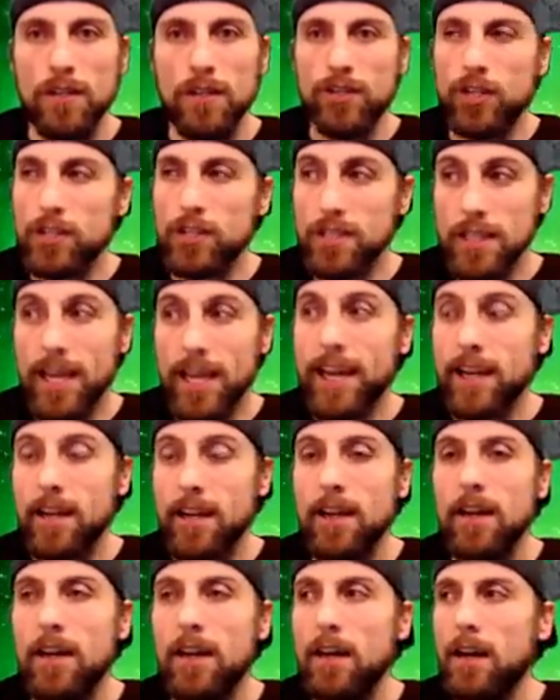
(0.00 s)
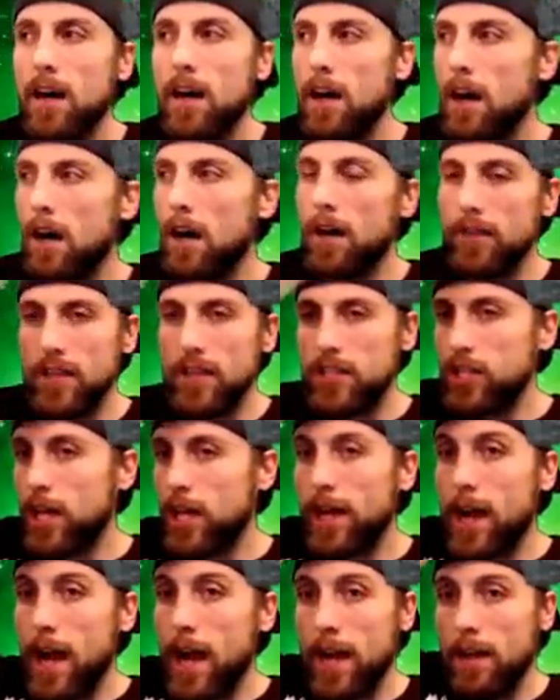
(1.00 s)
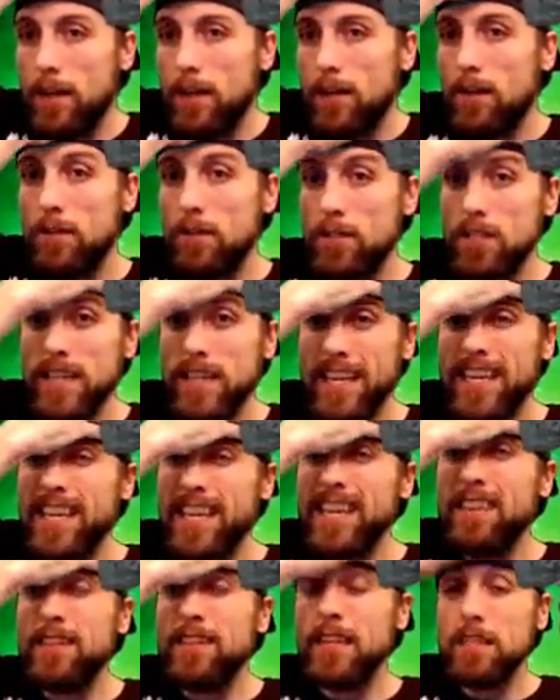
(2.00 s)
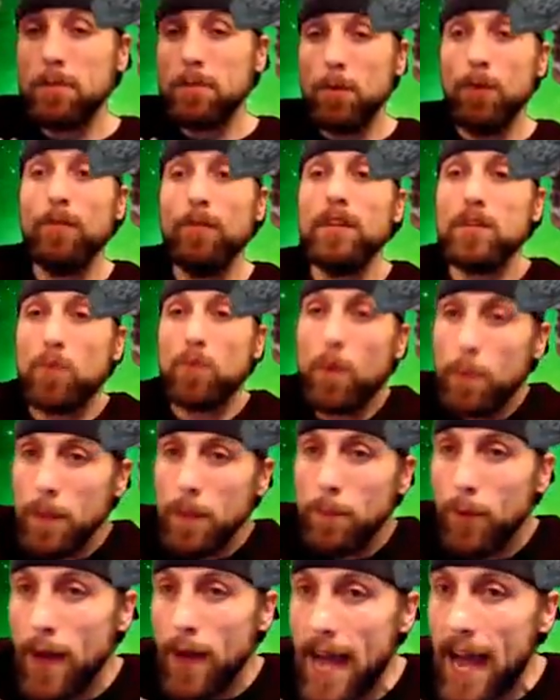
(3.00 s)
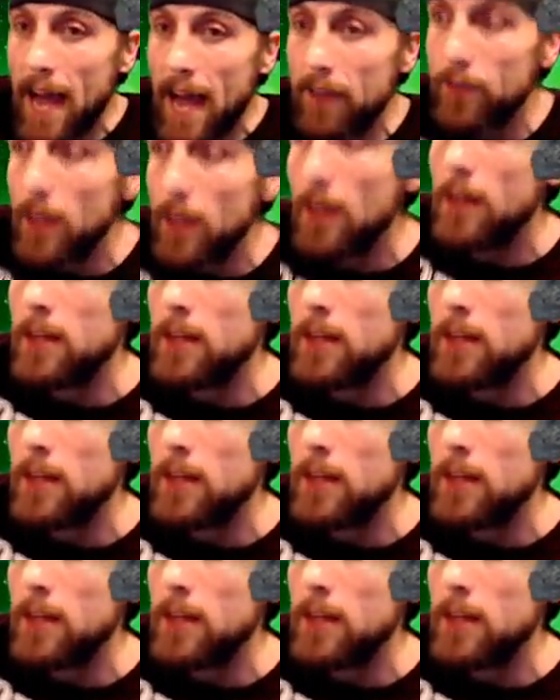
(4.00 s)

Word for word: Just like uh, the Jedi, you know, just like any of these movies where people have